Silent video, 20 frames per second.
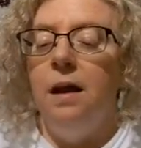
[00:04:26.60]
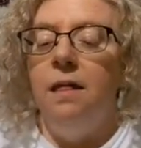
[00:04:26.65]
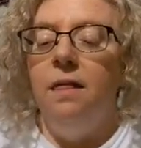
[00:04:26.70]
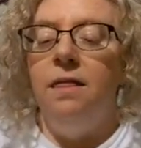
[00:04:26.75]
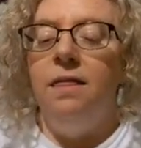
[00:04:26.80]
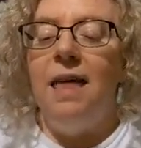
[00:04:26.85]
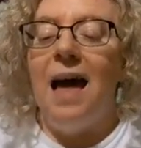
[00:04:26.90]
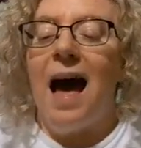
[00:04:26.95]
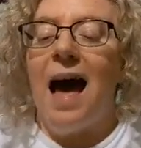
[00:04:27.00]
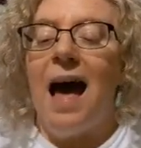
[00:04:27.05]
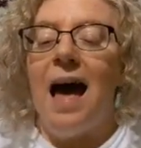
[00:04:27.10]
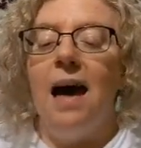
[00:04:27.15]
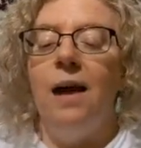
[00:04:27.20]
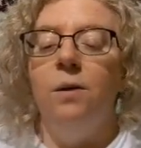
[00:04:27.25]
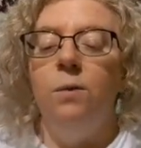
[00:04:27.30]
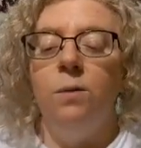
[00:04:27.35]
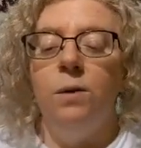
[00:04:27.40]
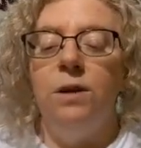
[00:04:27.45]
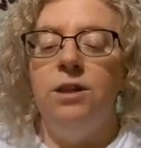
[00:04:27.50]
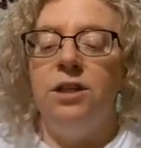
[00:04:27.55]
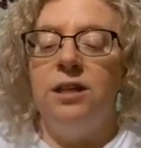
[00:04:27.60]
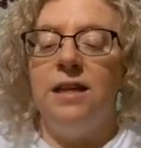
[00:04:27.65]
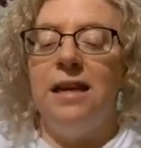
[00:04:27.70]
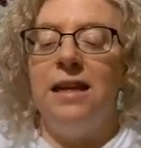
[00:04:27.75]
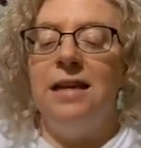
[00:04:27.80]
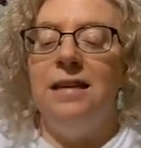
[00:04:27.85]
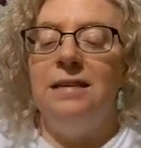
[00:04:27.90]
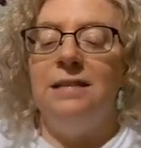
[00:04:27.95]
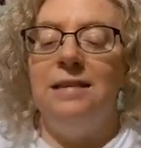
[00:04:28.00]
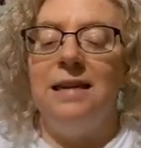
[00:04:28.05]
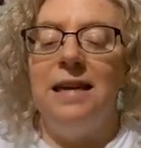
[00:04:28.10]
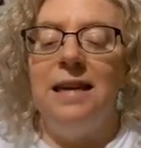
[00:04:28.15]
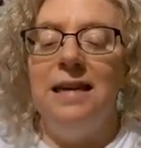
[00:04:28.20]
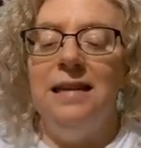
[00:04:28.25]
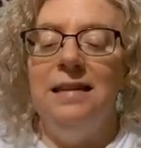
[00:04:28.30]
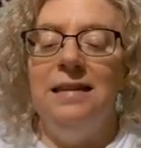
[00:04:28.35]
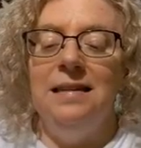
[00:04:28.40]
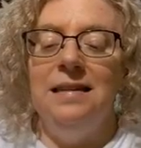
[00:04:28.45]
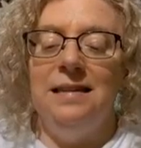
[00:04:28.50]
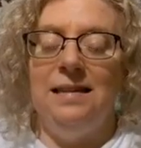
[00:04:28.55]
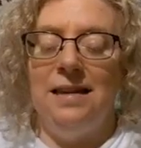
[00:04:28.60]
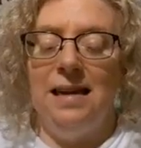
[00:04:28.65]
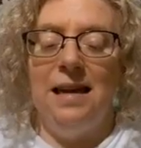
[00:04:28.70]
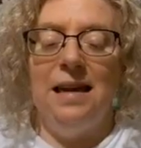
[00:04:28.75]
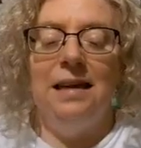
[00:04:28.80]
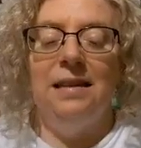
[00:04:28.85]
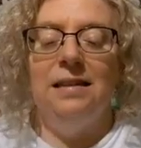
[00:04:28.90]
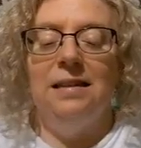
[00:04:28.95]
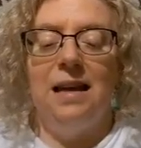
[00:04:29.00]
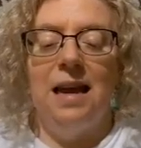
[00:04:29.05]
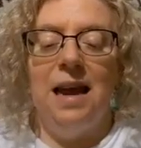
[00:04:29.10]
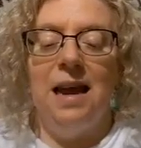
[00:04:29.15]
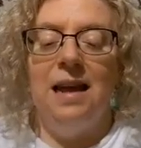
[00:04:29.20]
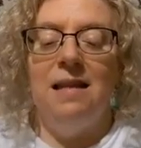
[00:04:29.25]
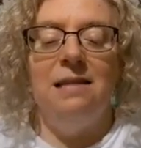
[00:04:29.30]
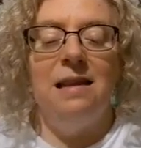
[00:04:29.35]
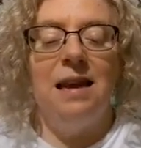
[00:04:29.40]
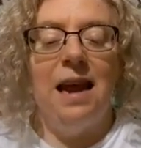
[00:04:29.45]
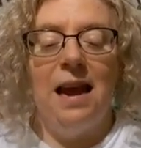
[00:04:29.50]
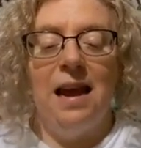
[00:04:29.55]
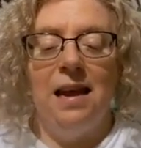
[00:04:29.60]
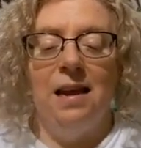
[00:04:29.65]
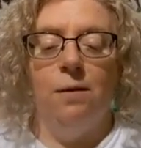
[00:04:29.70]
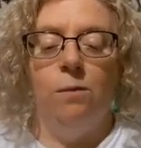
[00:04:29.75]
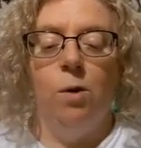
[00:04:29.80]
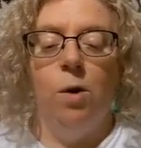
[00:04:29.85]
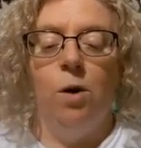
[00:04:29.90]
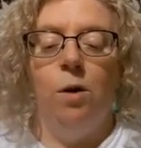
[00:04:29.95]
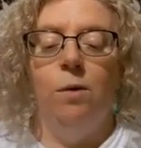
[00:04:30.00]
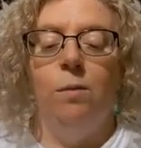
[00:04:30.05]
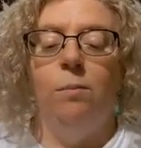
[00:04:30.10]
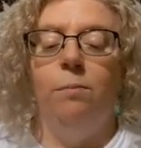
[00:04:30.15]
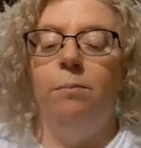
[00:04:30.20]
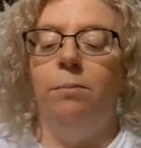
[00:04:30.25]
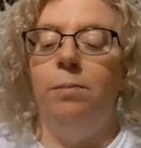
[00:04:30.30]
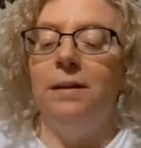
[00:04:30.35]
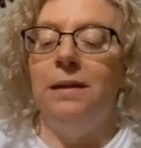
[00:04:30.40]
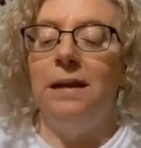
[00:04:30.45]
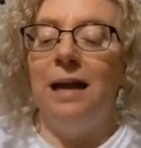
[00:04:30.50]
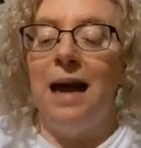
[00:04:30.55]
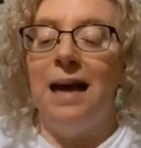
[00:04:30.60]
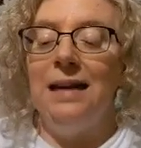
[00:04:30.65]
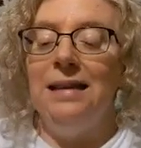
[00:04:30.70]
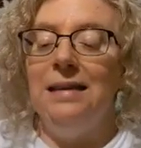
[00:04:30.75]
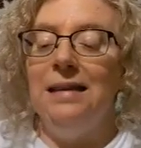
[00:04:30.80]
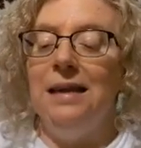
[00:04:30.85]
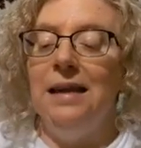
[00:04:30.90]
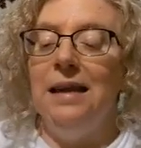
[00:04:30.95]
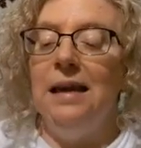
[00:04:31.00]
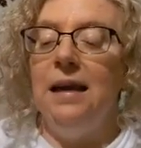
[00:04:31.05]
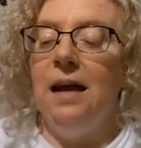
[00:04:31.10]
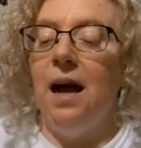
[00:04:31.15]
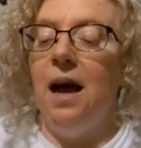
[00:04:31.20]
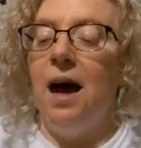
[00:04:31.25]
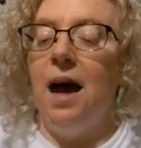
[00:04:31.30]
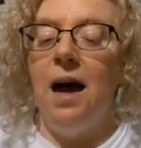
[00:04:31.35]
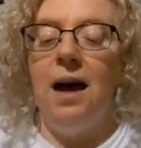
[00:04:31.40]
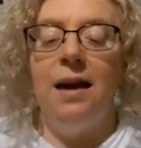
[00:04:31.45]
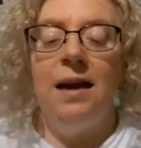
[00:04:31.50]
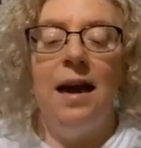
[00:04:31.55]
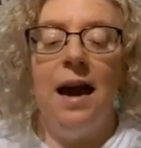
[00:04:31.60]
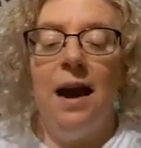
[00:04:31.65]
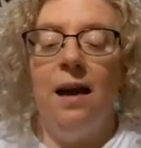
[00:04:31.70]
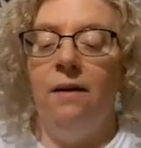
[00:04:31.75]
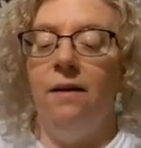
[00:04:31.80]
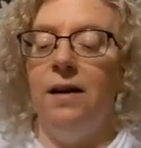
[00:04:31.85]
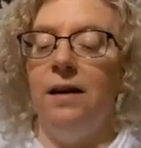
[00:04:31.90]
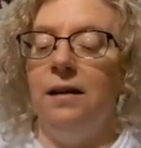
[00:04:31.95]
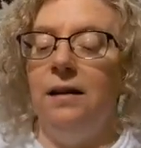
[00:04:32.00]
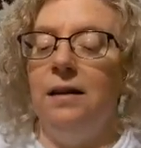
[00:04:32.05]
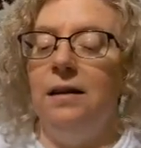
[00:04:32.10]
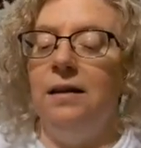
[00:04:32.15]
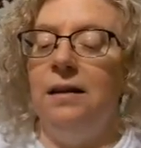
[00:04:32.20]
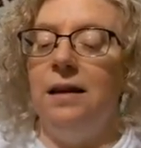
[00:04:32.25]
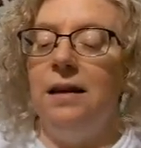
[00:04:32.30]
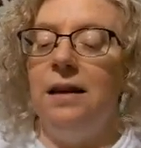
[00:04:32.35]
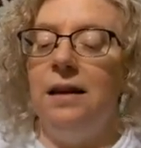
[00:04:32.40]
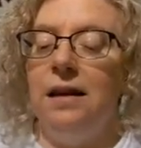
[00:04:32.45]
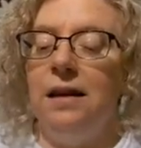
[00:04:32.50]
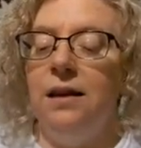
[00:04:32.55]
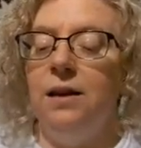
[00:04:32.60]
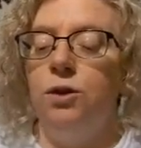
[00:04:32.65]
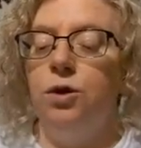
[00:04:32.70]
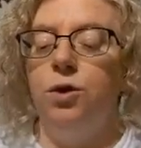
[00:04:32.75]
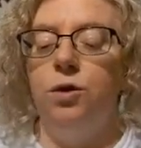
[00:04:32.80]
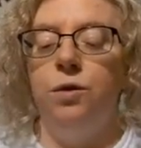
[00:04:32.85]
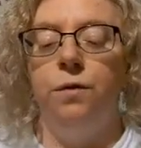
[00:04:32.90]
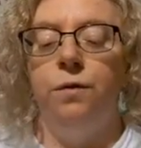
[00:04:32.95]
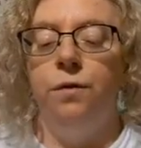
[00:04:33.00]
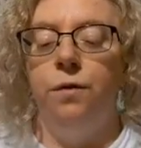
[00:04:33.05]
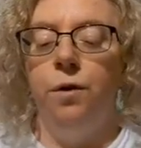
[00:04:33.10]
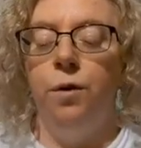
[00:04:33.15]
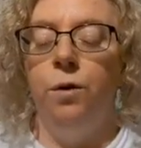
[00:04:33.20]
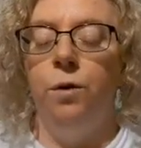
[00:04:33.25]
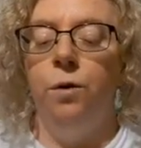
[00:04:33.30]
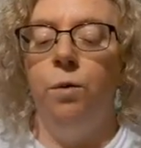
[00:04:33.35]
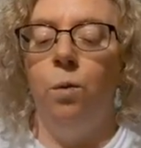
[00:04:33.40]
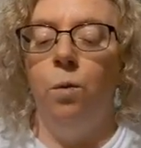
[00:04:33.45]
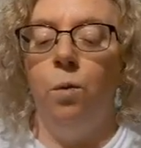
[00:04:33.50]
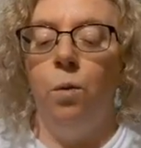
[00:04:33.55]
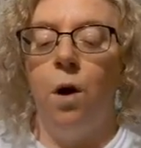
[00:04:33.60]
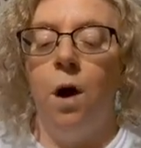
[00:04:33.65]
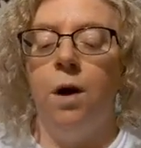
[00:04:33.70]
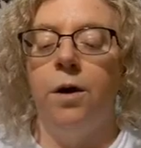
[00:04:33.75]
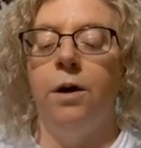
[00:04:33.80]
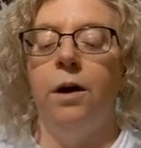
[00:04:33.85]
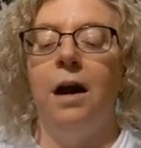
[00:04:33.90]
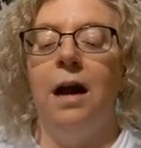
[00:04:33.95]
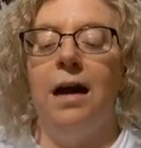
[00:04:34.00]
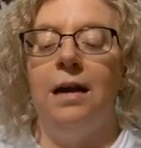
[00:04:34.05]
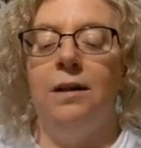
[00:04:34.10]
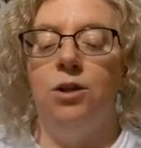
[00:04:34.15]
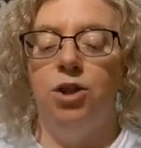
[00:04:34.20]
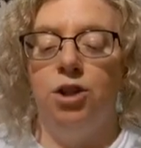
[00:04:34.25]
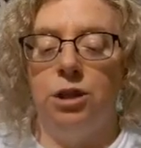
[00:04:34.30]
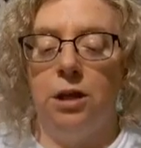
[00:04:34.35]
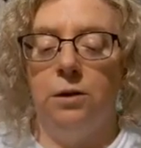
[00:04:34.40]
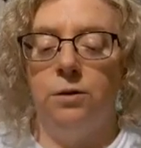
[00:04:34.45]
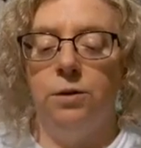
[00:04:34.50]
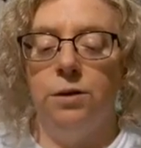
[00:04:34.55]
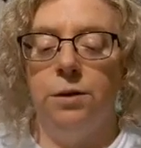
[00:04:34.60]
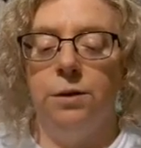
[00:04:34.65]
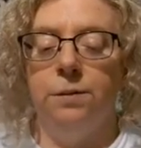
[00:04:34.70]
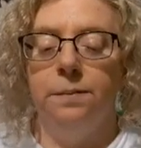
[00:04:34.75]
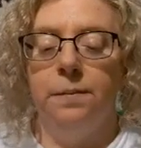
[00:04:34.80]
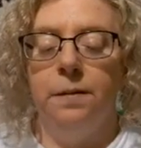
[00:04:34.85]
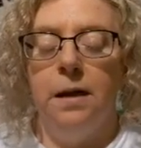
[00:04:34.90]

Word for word: That which is instinct in the animal, blindly, unerringly leading it to food, water, and shelter,